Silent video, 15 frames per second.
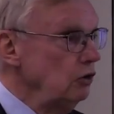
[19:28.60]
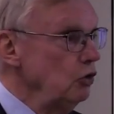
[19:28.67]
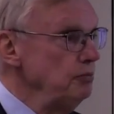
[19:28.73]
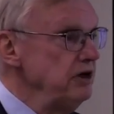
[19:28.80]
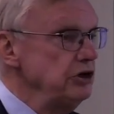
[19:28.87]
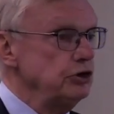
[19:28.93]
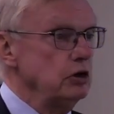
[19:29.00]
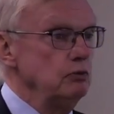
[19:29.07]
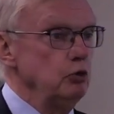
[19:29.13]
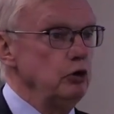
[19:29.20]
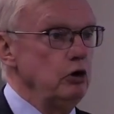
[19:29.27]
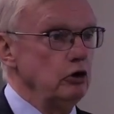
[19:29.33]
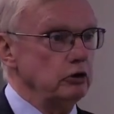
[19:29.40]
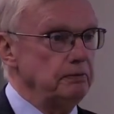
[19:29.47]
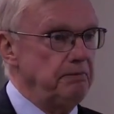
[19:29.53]
Commission
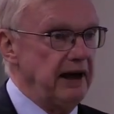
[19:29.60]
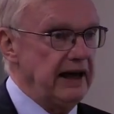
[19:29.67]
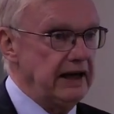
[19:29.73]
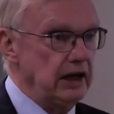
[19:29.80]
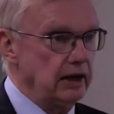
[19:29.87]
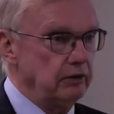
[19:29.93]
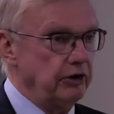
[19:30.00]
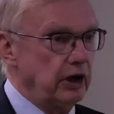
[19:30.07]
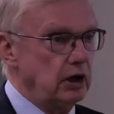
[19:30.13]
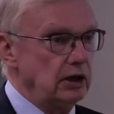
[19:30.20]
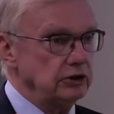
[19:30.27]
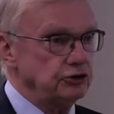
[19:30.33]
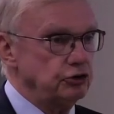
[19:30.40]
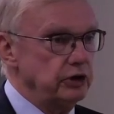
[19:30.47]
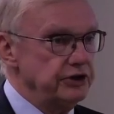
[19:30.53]
would not pay
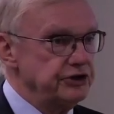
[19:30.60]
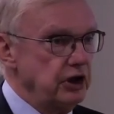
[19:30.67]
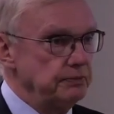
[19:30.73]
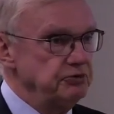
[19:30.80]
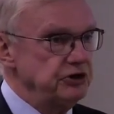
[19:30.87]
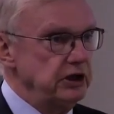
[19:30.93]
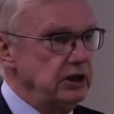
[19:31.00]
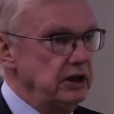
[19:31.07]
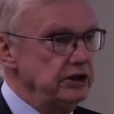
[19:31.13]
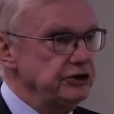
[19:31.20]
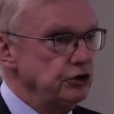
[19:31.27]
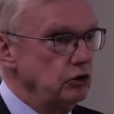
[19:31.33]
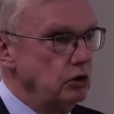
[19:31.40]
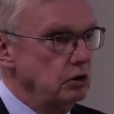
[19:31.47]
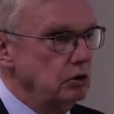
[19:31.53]
agricultural
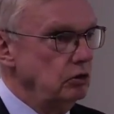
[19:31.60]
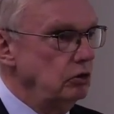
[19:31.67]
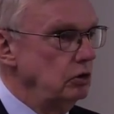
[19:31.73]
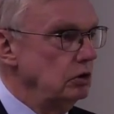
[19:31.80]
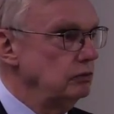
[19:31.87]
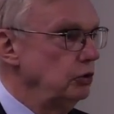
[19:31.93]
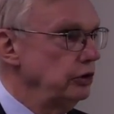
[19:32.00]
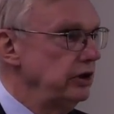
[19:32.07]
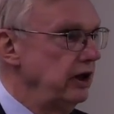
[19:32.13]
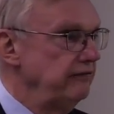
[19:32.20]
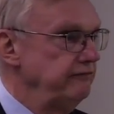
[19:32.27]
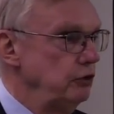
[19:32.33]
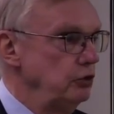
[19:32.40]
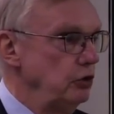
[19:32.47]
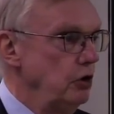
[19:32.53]
subsidies or, or what
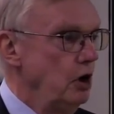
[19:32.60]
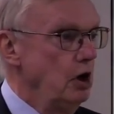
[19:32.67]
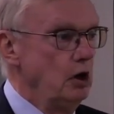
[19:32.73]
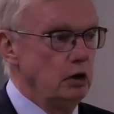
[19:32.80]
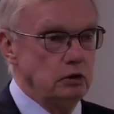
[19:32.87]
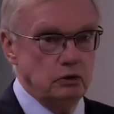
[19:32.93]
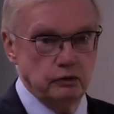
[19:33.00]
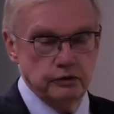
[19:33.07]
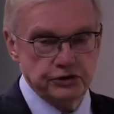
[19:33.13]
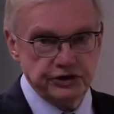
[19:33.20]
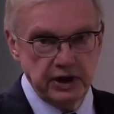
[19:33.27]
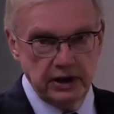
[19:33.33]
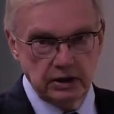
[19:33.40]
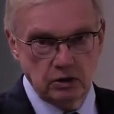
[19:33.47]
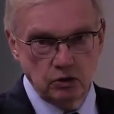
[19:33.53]
have you to the
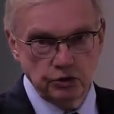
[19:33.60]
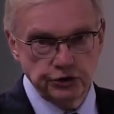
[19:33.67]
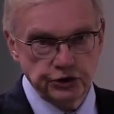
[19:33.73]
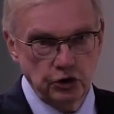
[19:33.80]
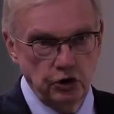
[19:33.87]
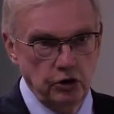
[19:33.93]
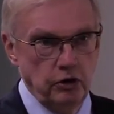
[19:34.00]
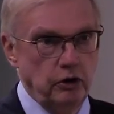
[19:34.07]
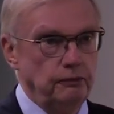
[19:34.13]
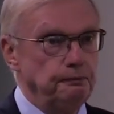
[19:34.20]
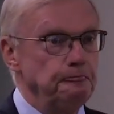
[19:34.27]
state concerned